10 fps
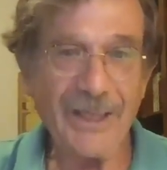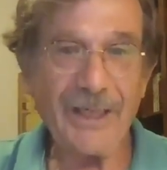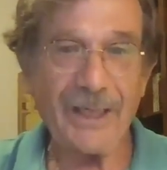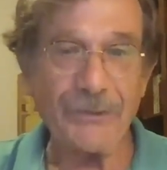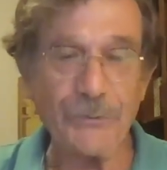
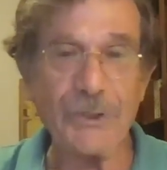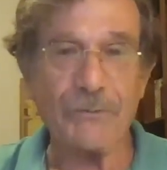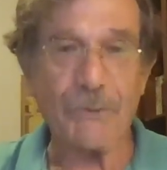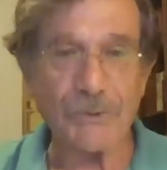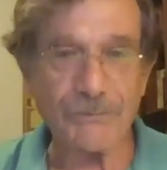and do the
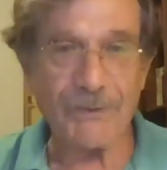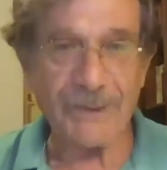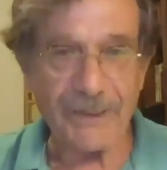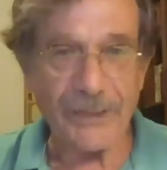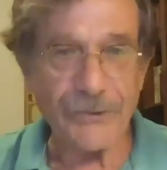
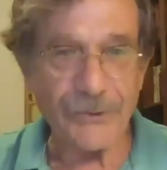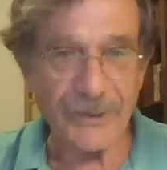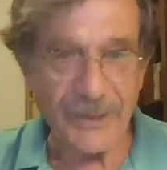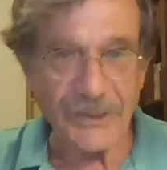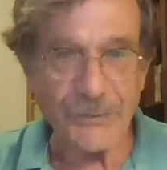cross-validation
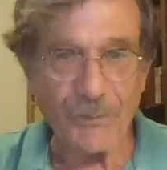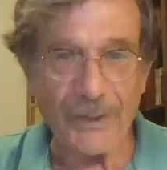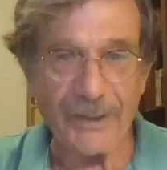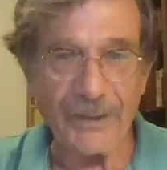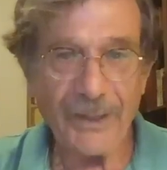this
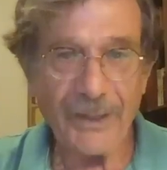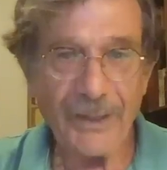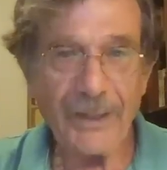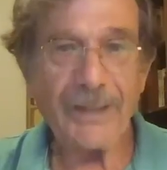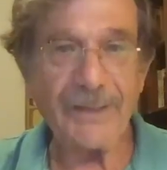way.
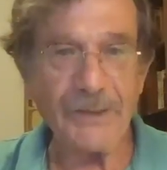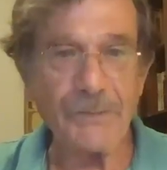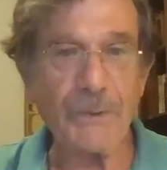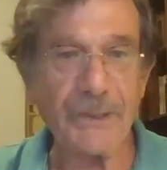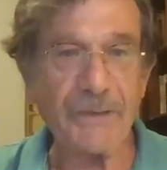This
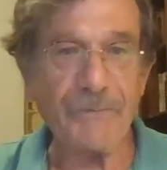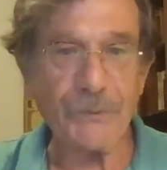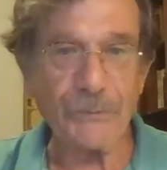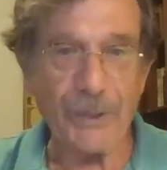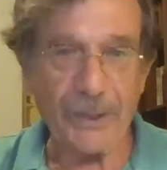will give
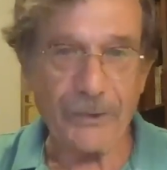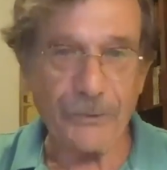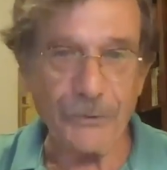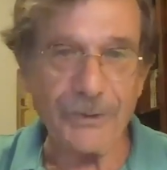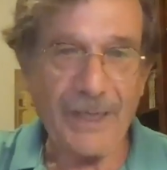you a
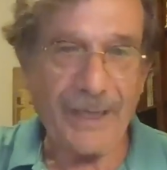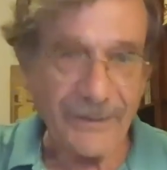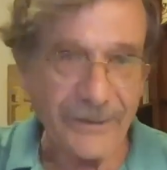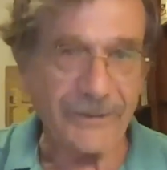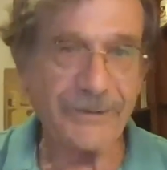good
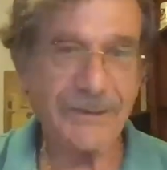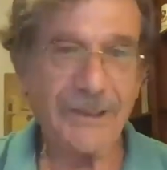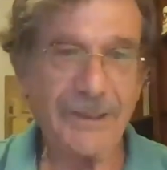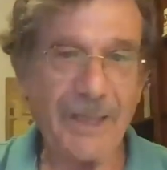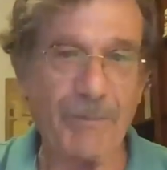handle
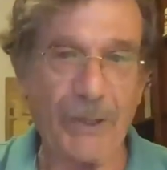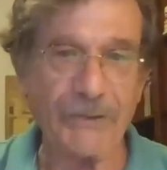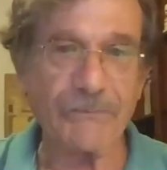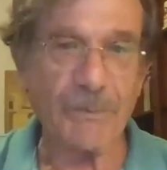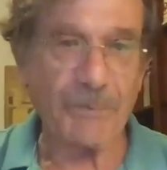about the
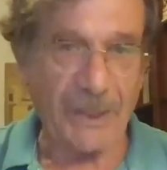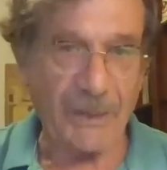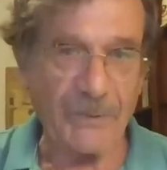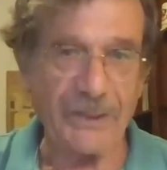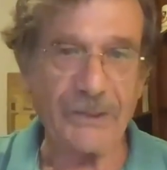
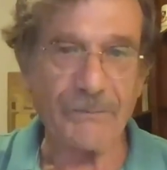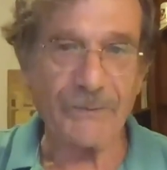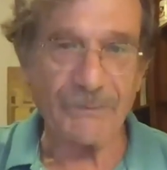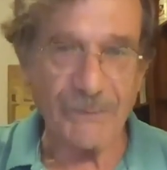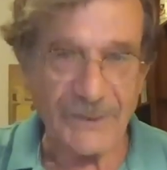replicability of
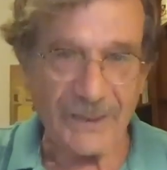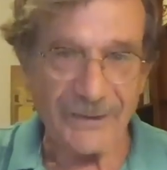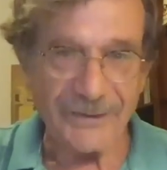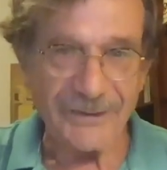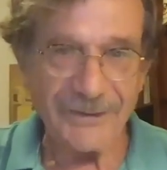the
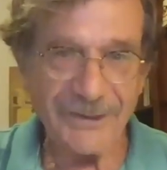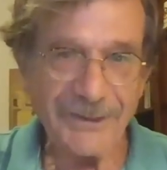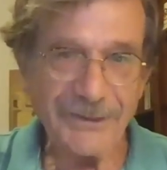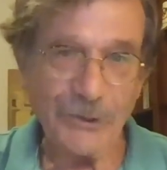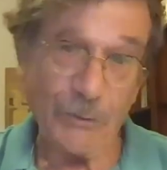results.
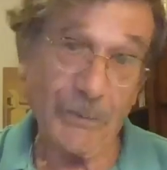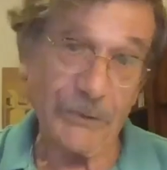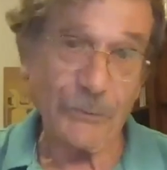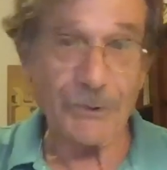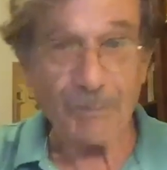So you might
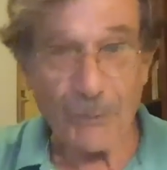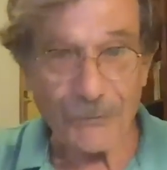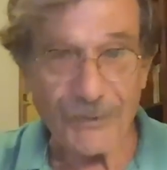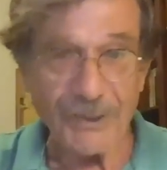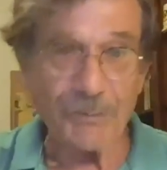do it
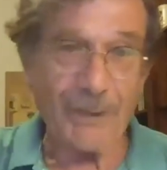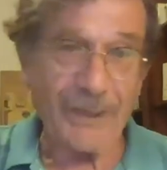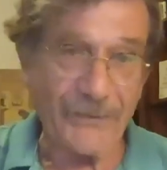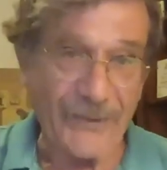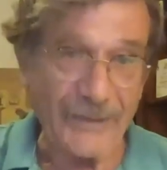both this way
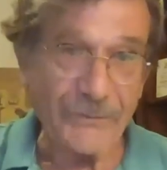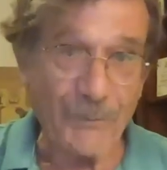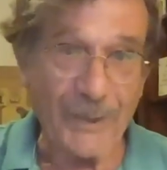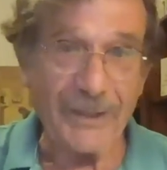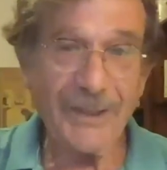and that
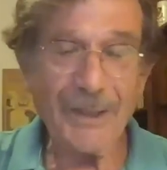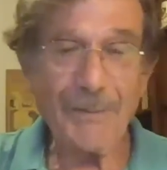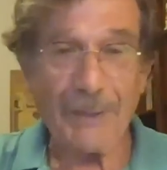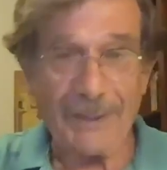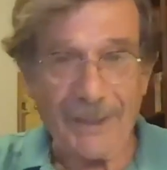way,
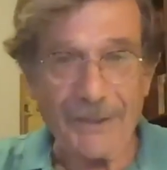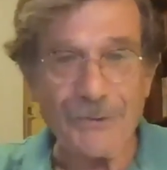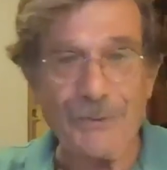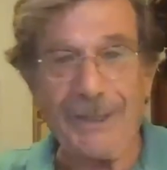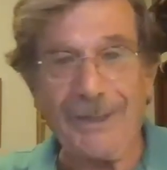but
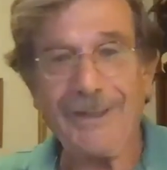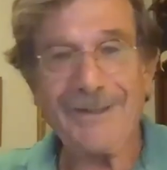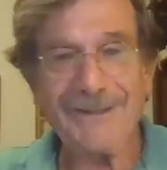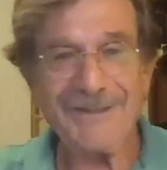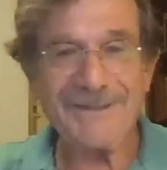actually
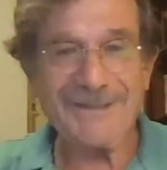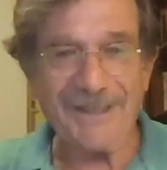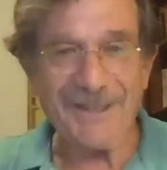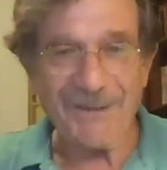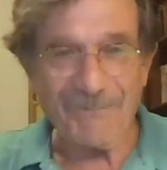
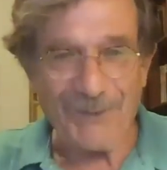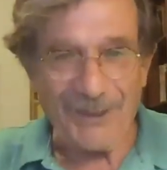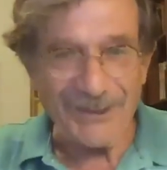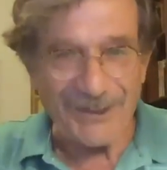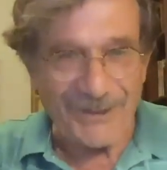taking
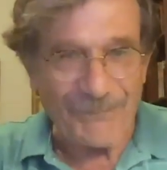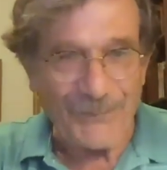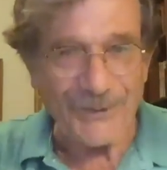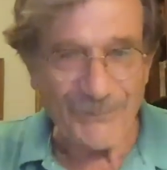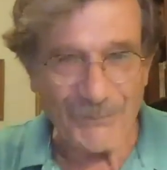very
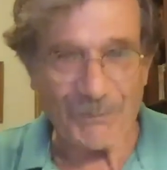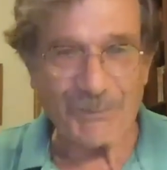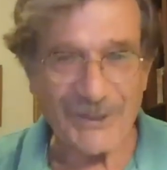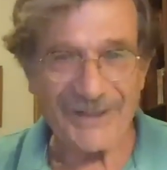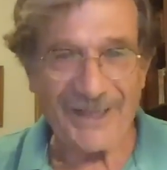different
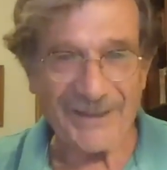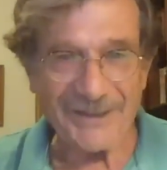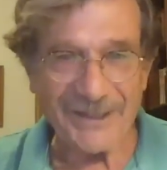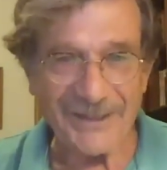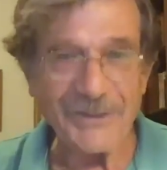groups in that
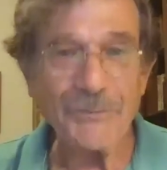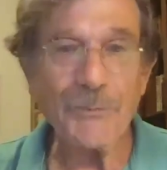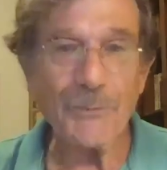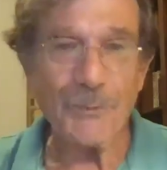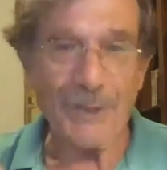sense
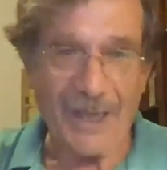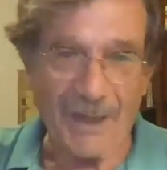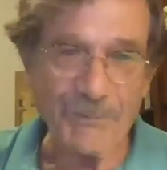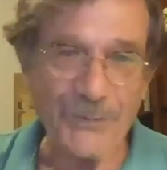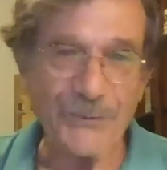will
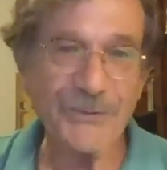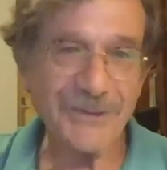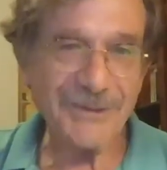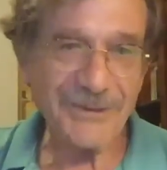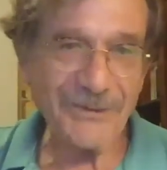help you
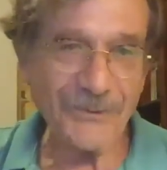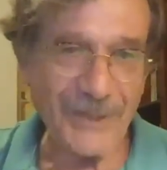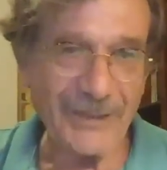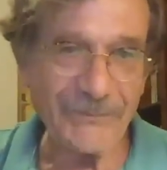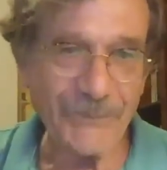to
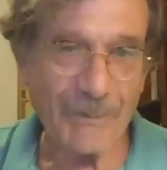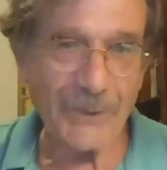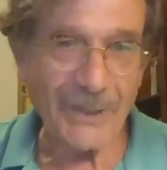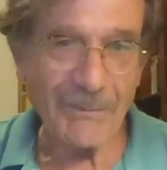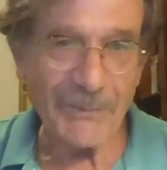get
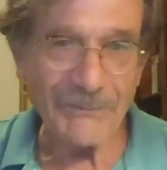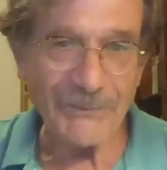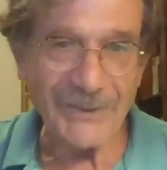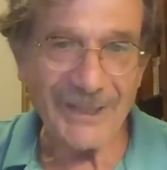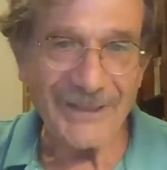replicable
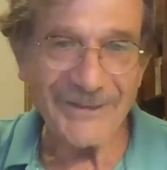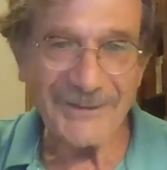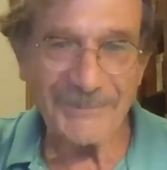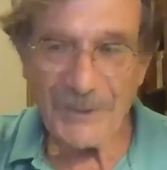results.